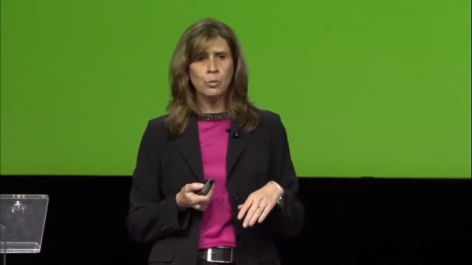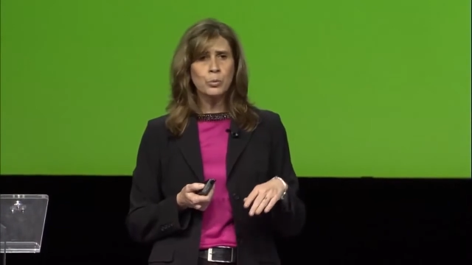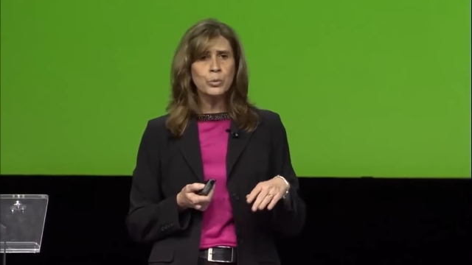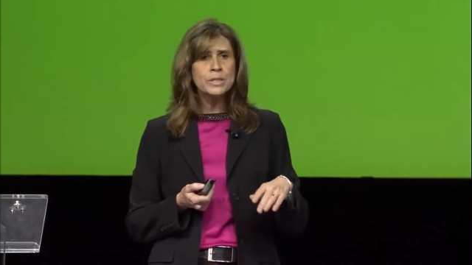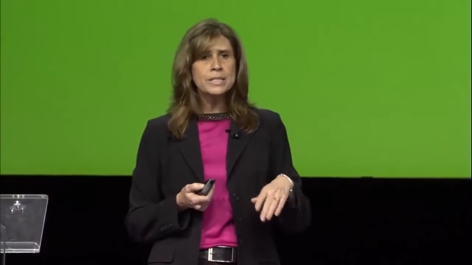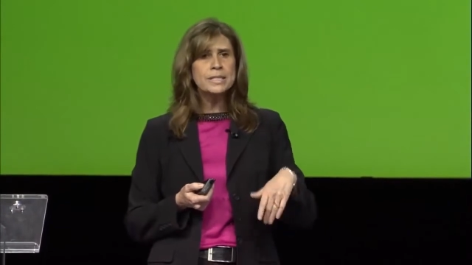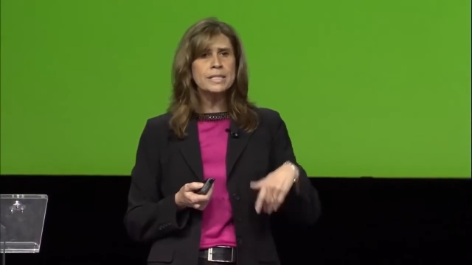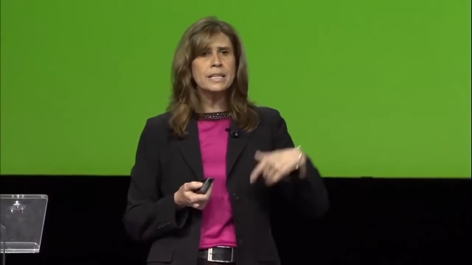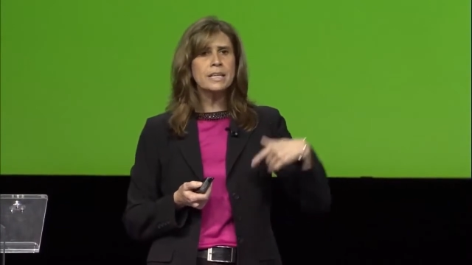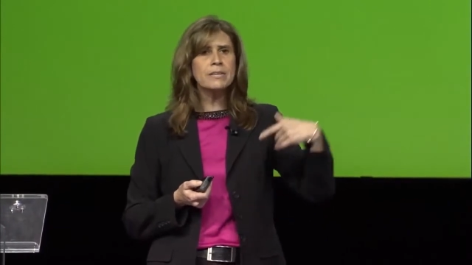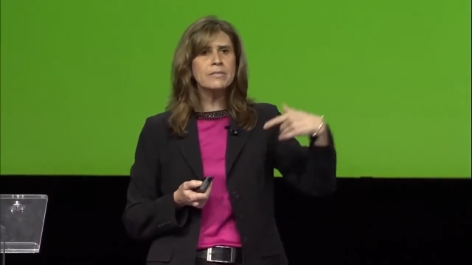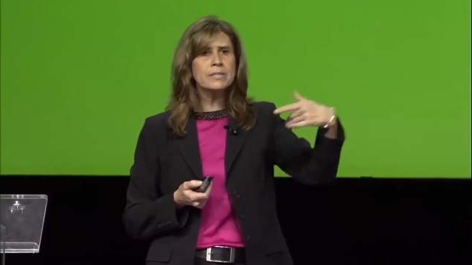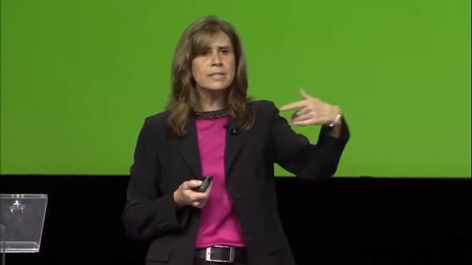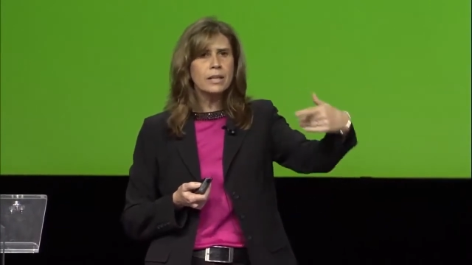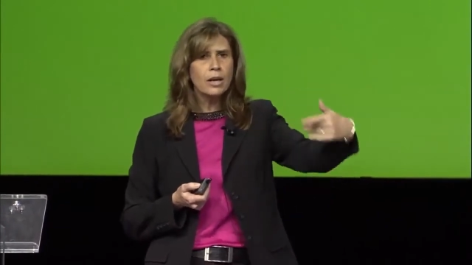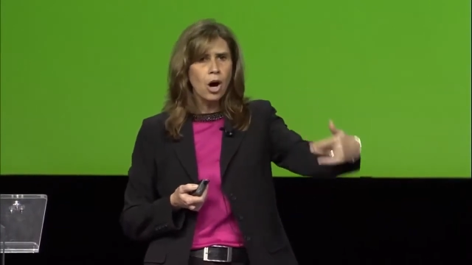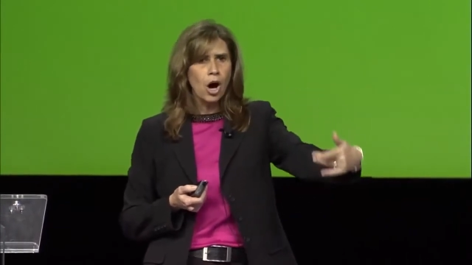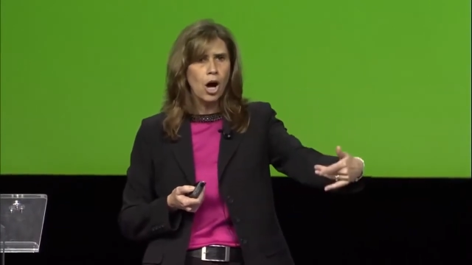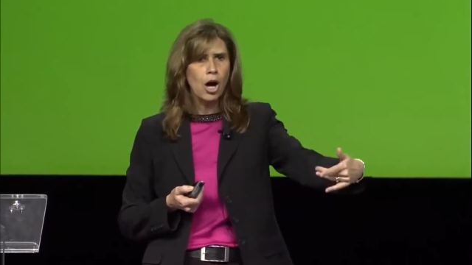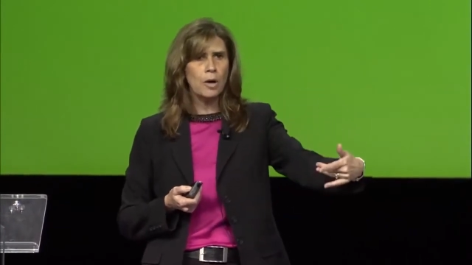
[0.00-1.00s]
receives
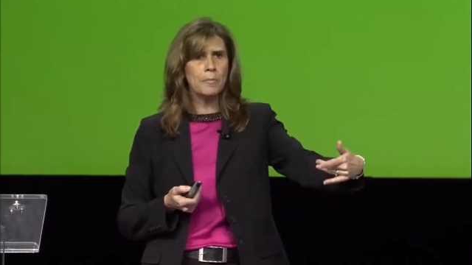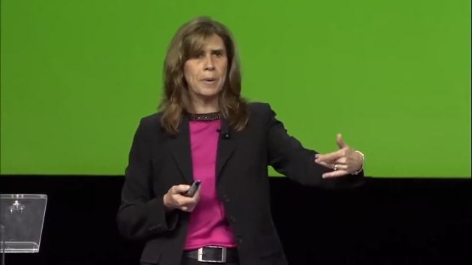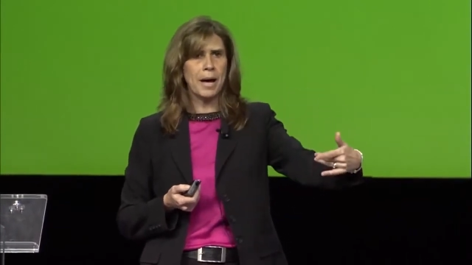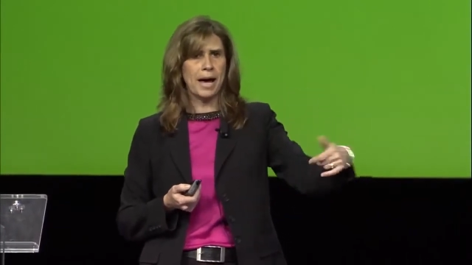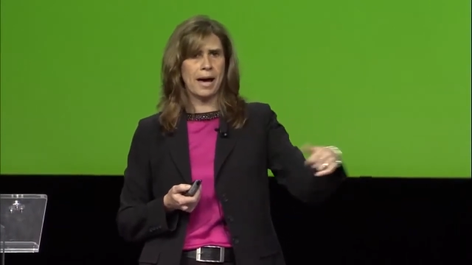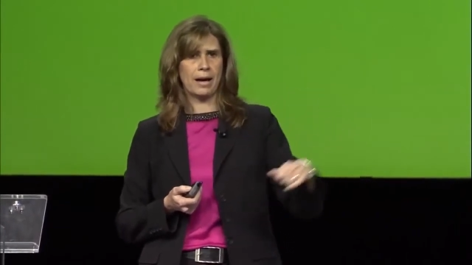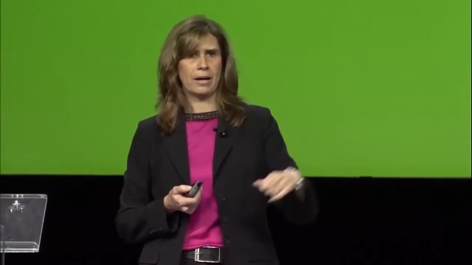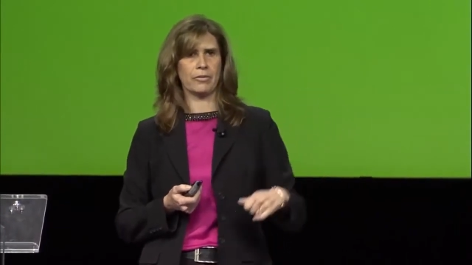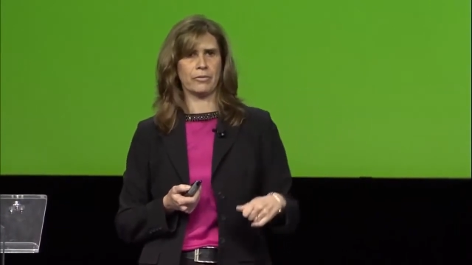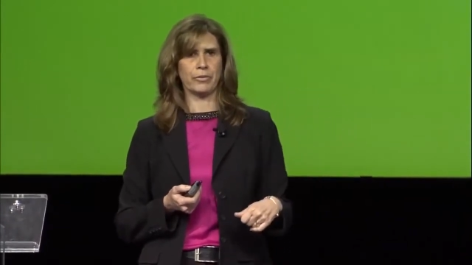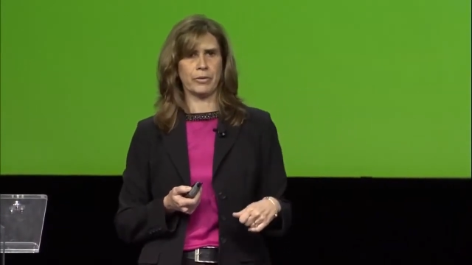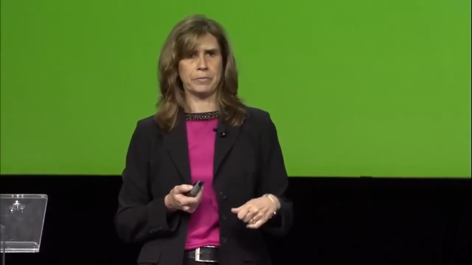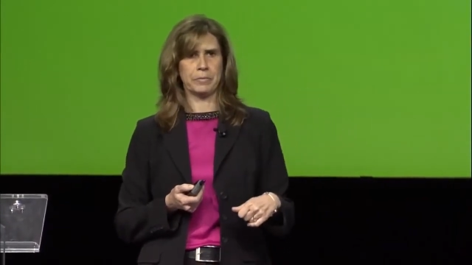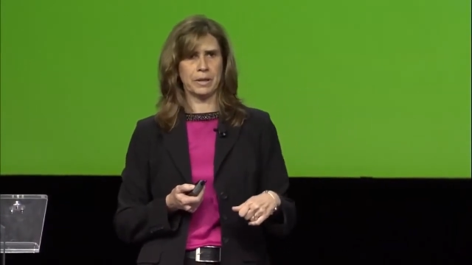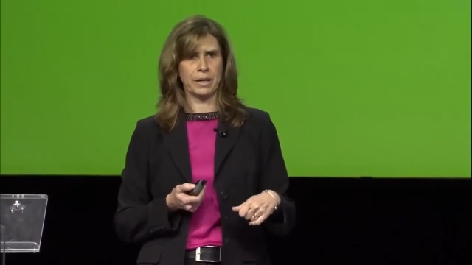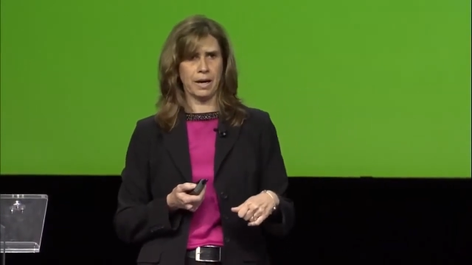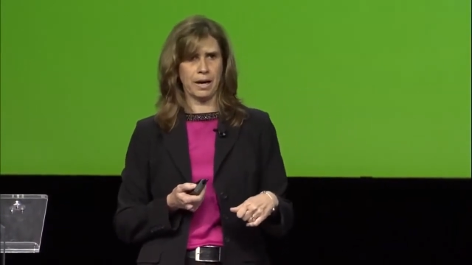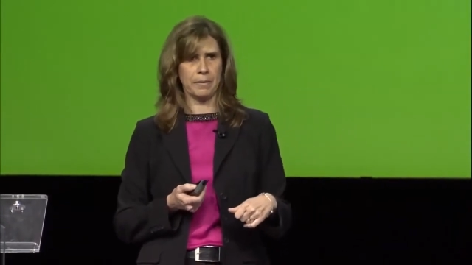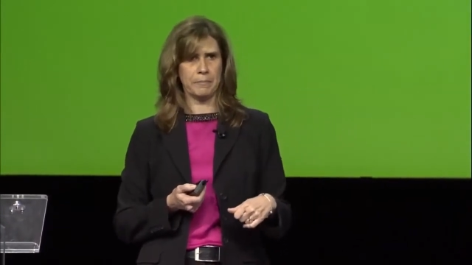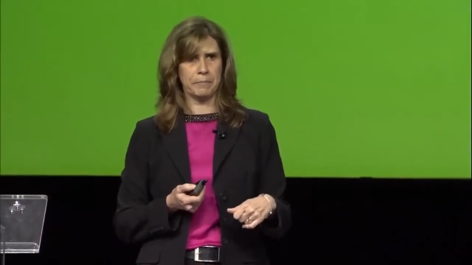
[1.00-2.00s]
the call back from
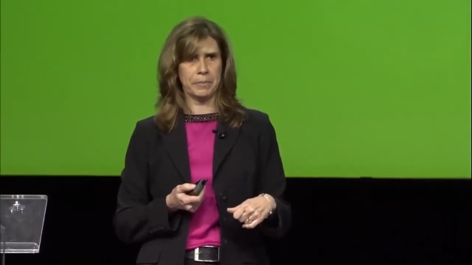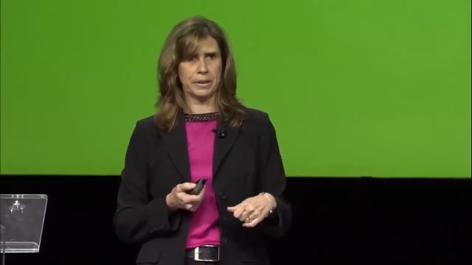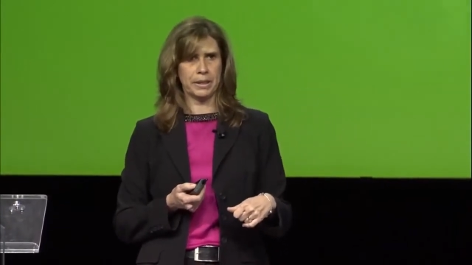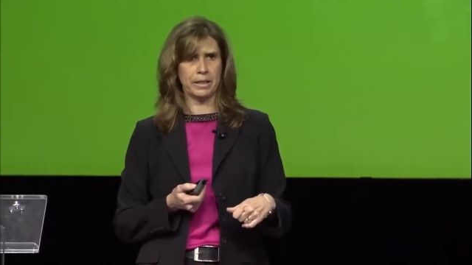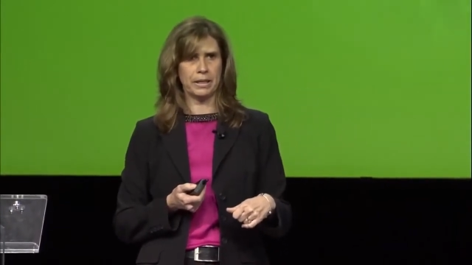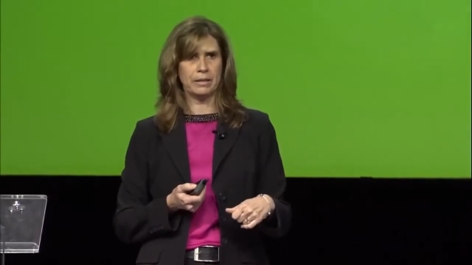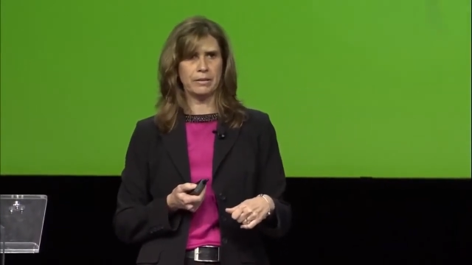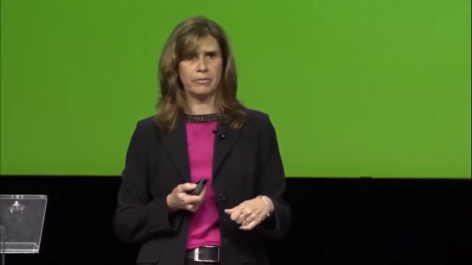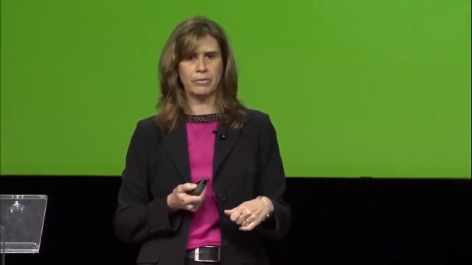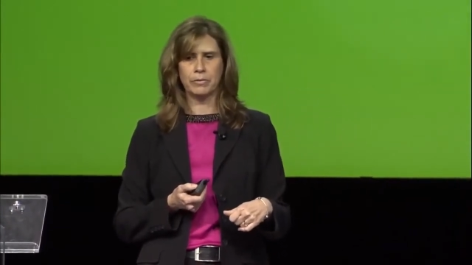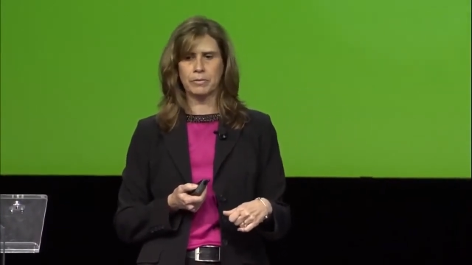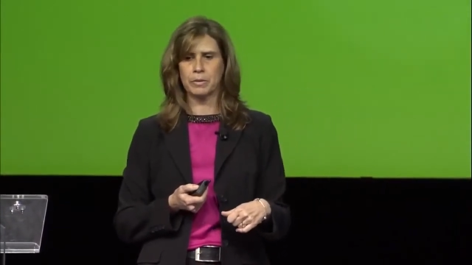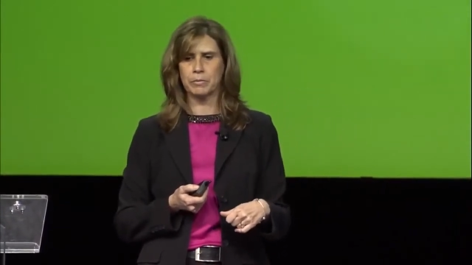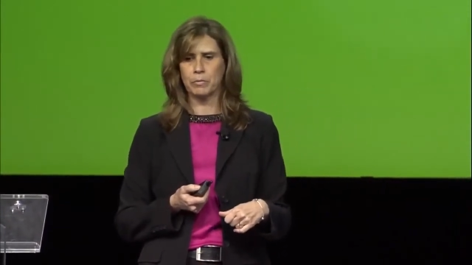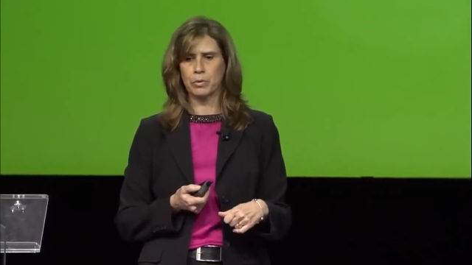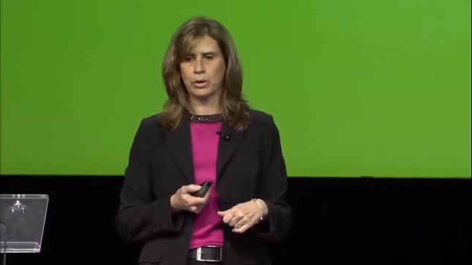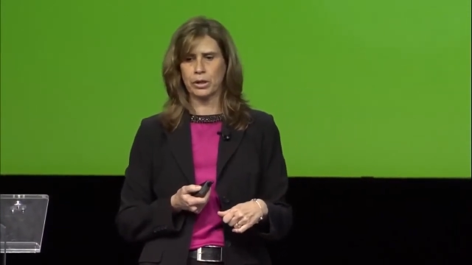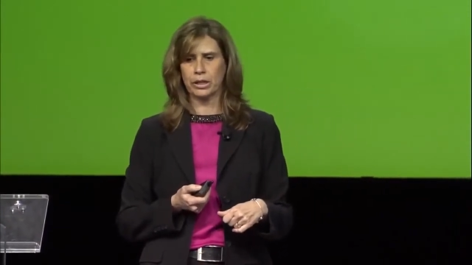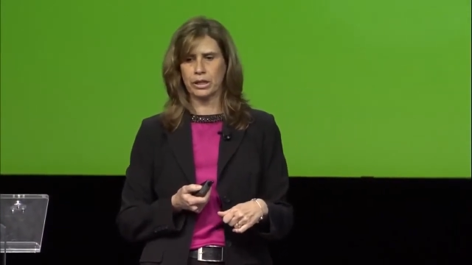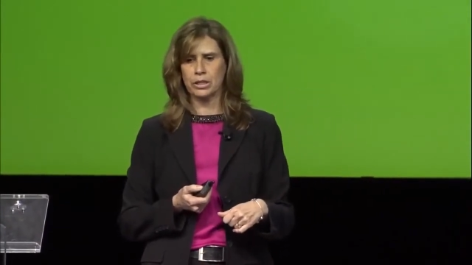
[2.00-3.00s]
the company, from the
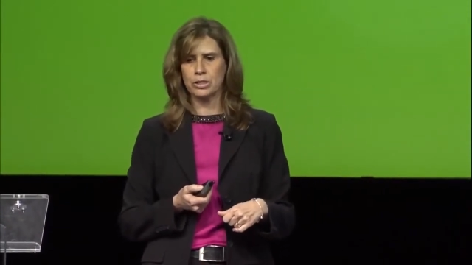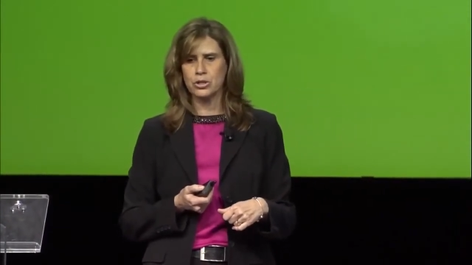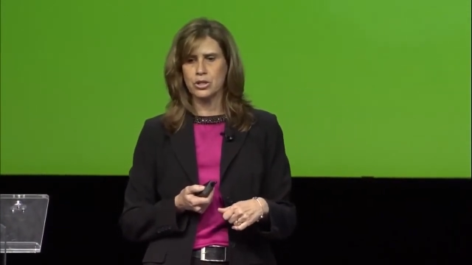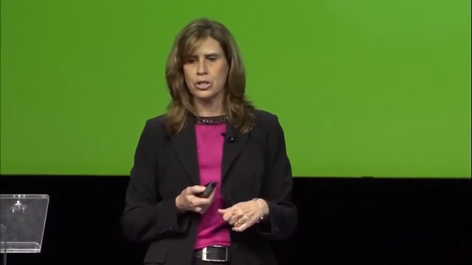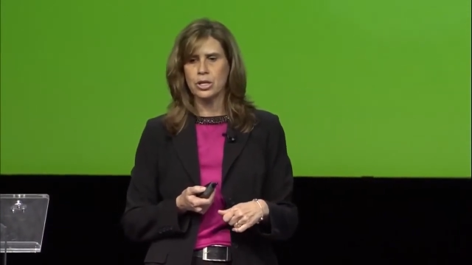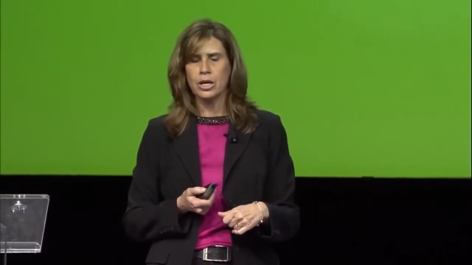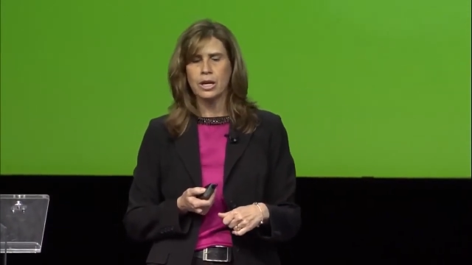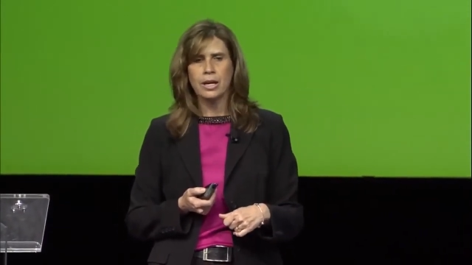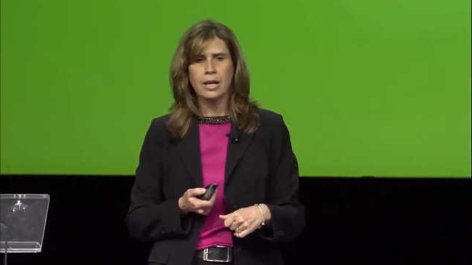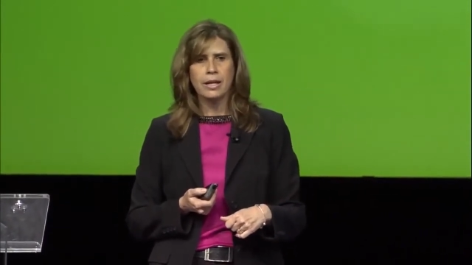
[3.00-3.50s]
mortgage,